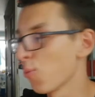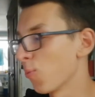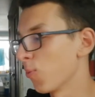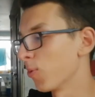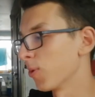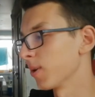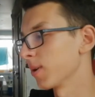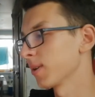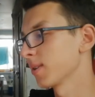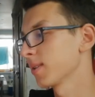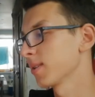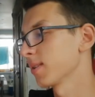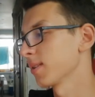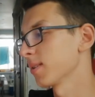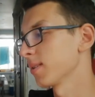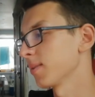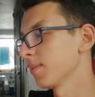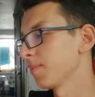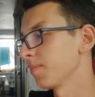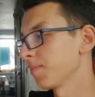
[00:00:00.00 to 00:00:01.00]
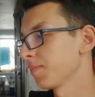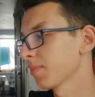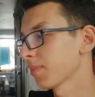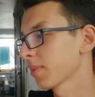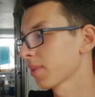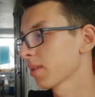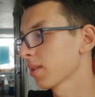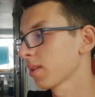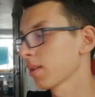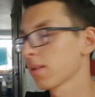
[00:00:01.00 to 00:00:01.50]
what um,
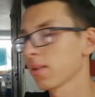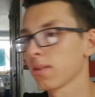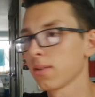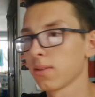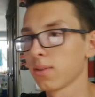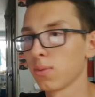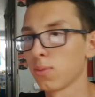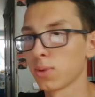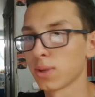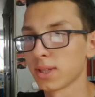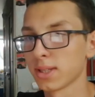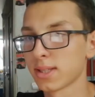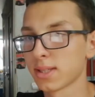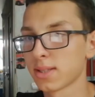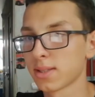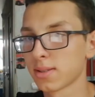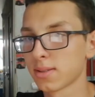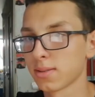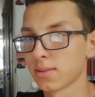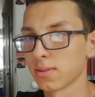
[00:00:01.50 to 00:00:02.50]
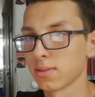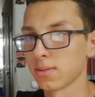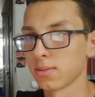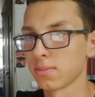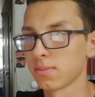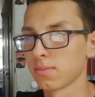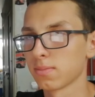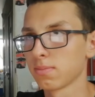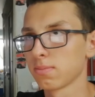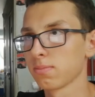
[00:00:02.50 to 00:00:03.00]
what is
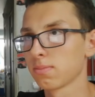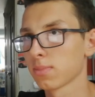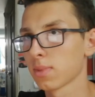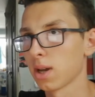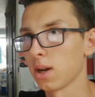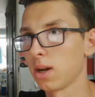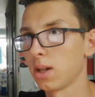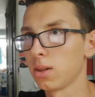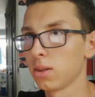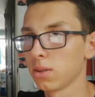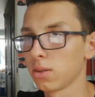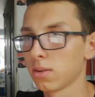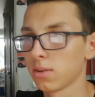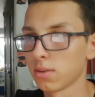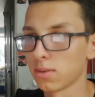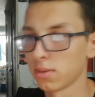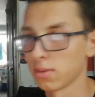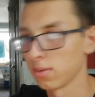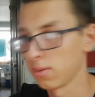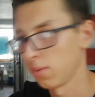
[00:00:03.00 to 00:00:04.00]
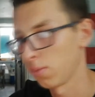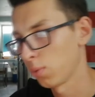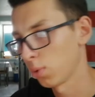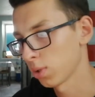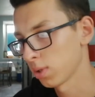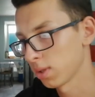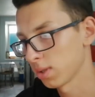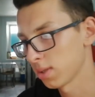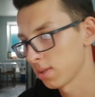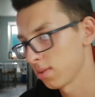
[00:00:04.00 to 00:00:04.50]
uh, called uh,
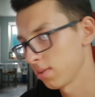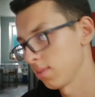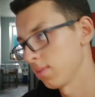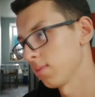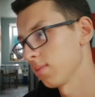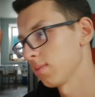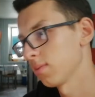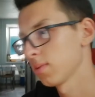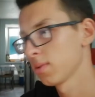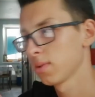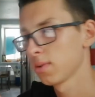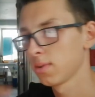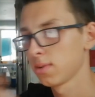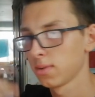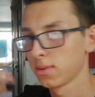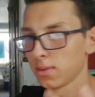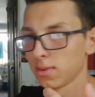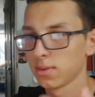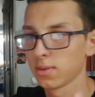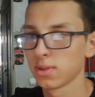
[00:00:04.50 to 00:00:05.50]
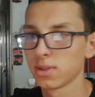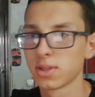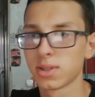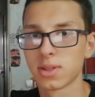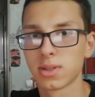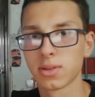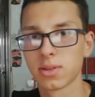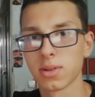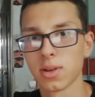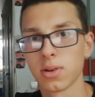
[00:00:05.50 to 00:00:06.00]
what is
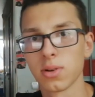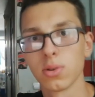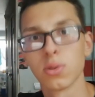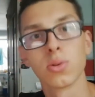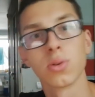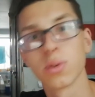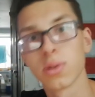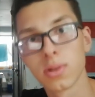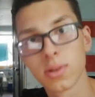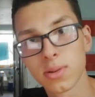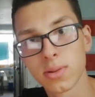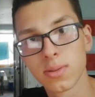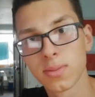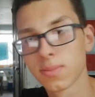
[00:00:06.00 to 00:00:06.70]
song